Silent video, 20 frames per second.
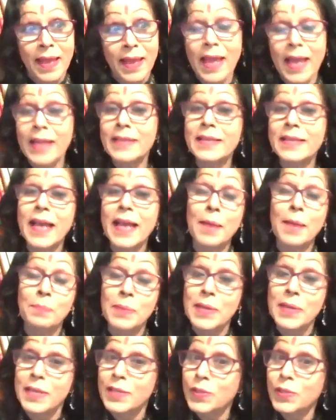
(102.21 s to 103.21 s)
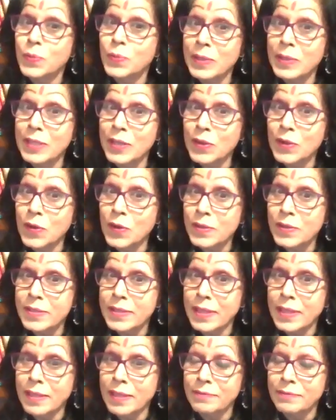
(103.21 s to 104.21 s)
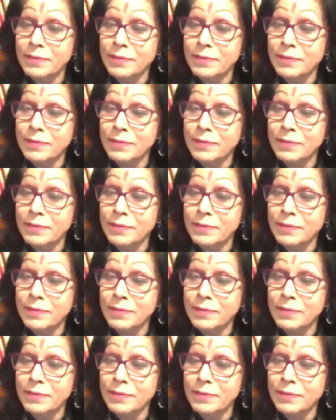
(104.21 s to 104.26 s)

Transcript: and happiness within yourself?